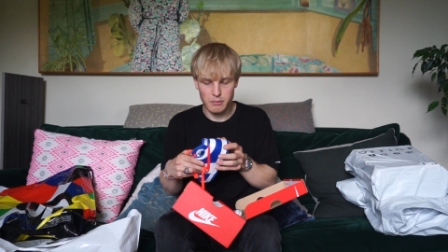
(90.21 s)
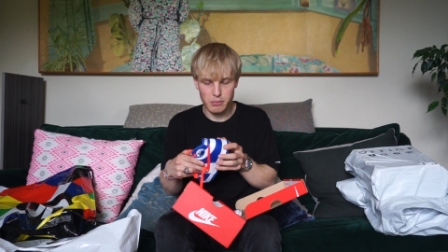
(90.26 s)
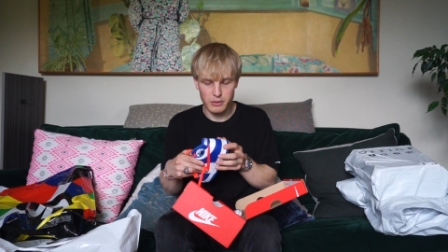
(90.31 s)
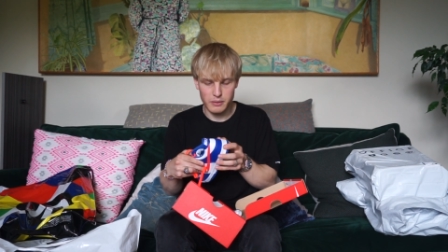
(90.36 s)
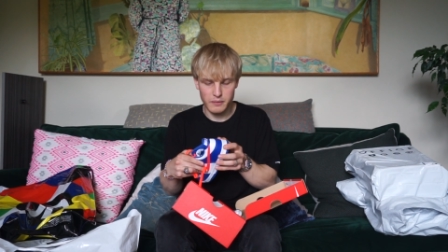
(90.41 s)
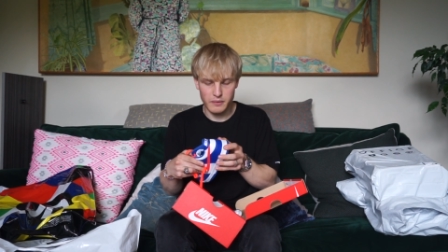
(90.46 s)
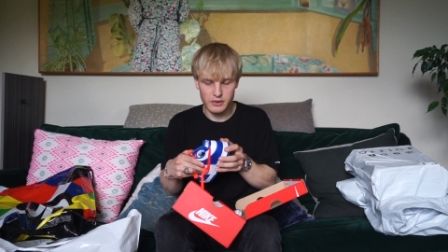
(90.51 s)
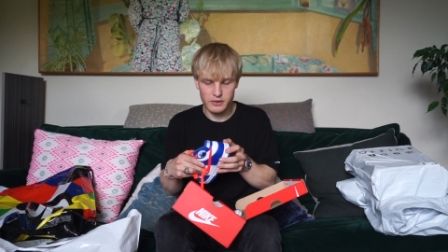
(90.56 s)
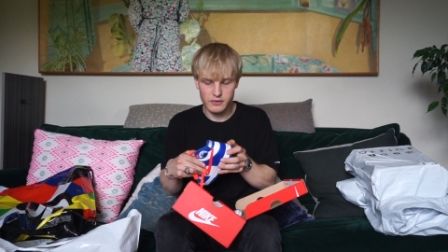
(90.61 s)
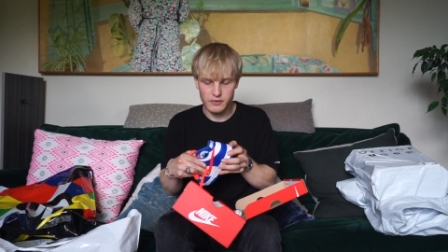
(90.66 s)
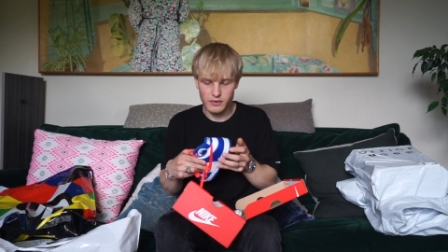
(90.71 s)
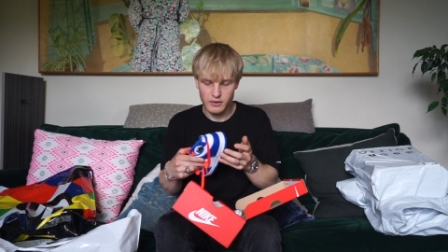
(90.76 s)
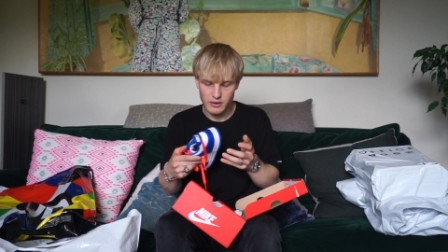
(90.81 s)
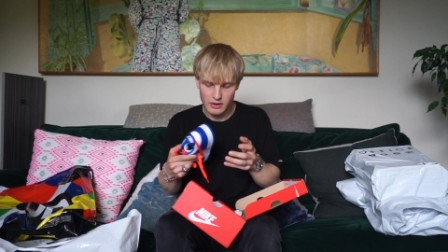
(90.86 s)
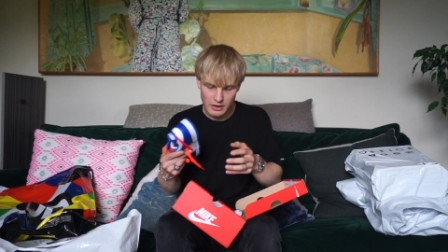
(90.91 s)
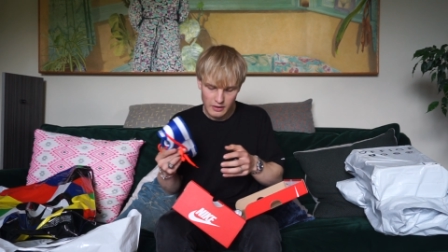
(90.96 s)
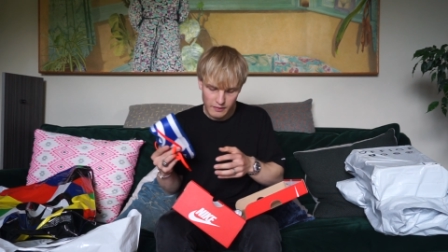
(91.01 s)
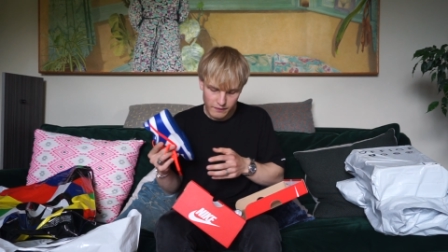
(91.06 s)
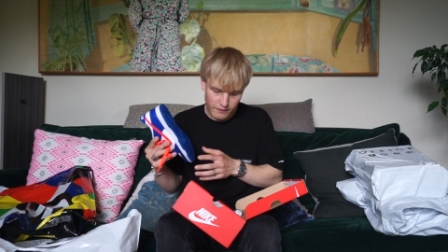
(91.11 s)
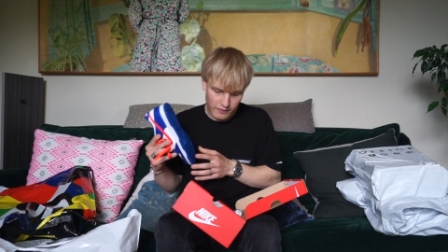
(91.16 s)
the previous
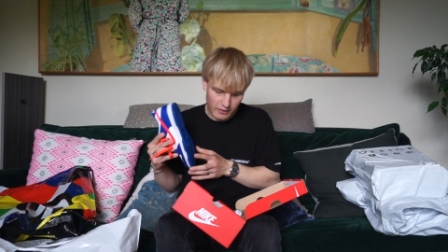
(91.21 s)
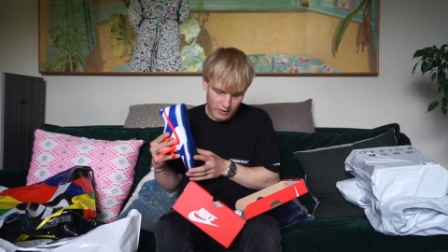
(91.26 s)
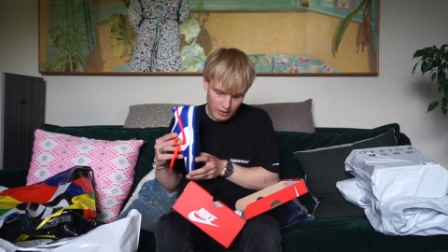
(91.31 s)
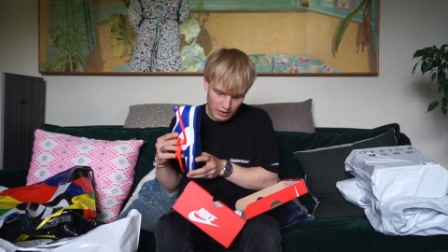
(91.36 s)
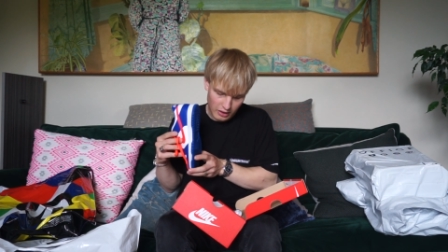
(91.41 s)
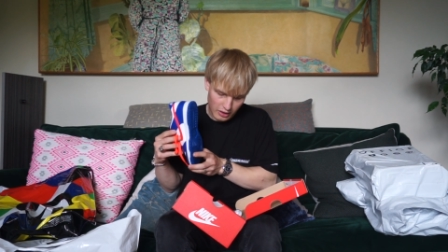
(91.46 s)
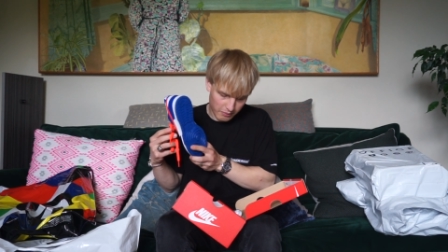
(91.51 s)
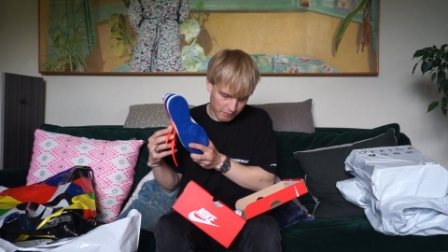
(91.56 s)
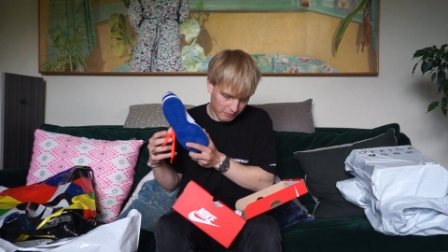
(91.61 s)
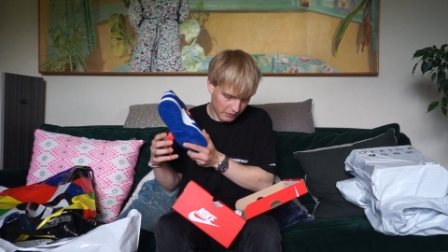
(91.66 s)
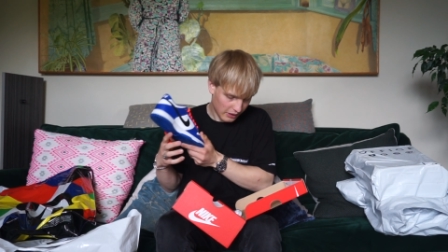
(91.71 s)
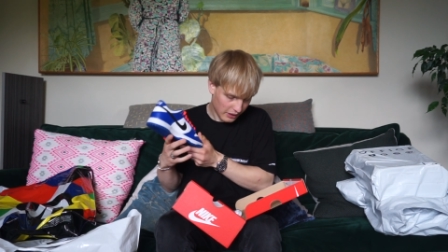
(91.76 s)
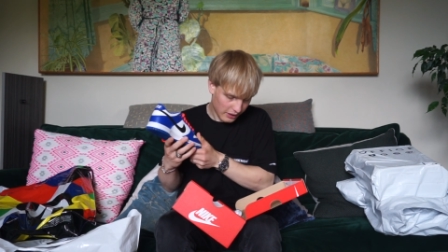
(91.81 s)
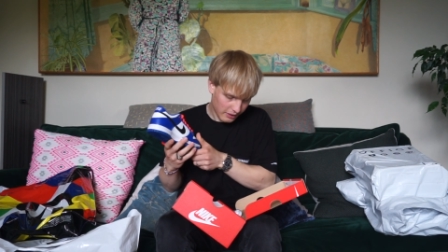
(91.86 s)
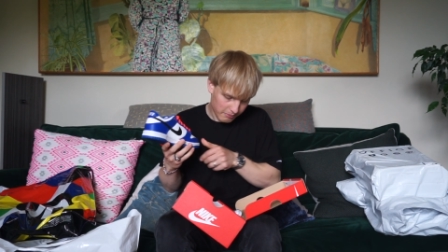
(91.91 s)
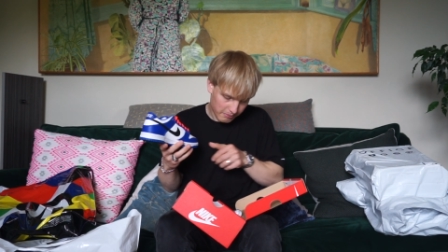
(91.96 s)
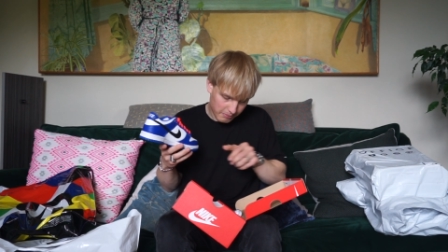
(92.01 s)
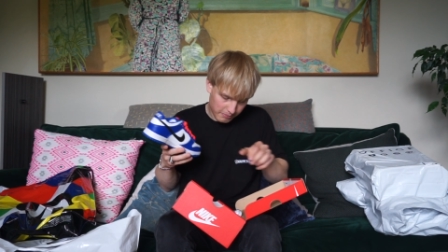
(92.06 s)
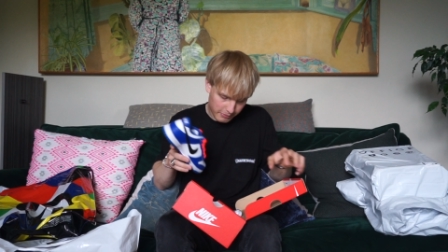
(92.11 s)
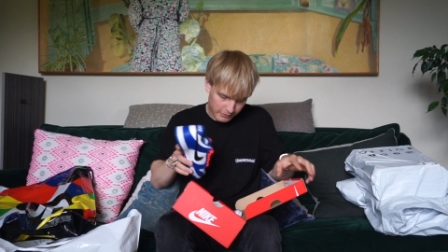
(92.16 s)
um,
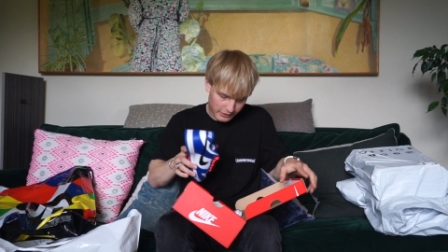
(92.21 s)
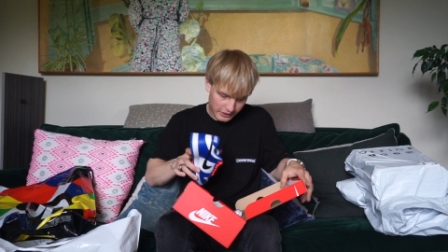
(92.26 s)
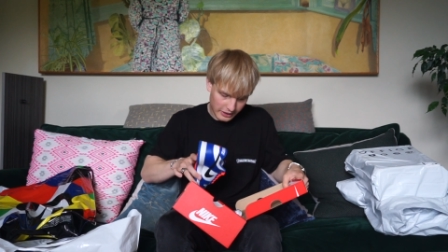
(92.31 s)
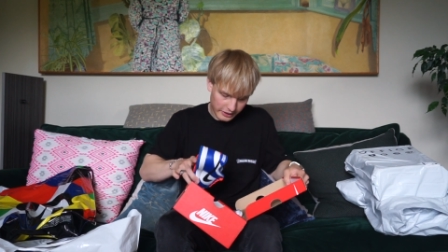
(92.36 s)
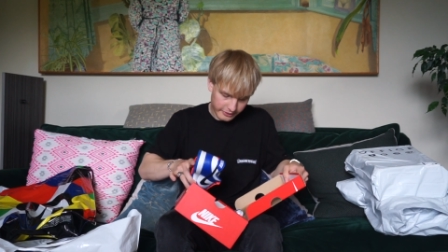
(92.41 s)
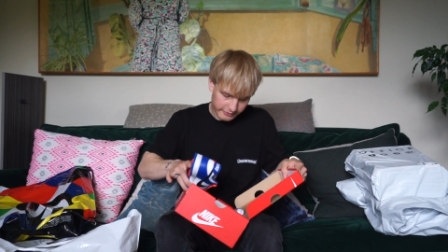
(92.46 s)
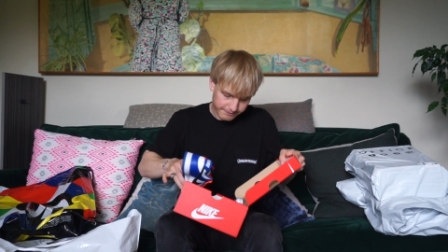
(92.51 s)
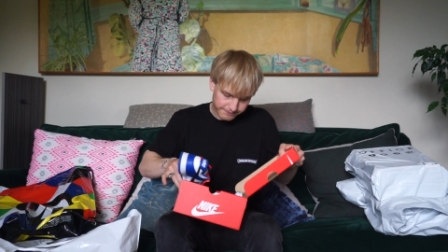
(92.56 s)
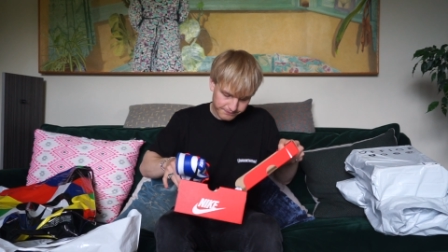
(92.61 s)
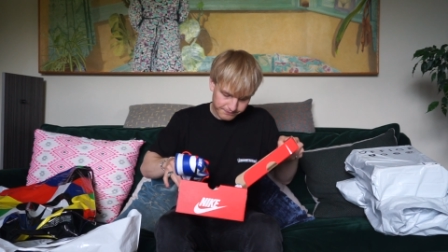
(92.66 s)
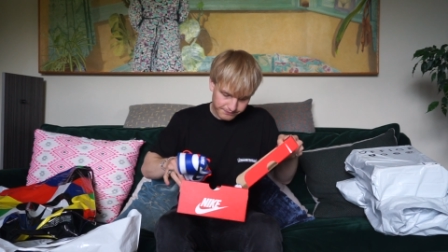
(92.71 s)
clip, but yeah,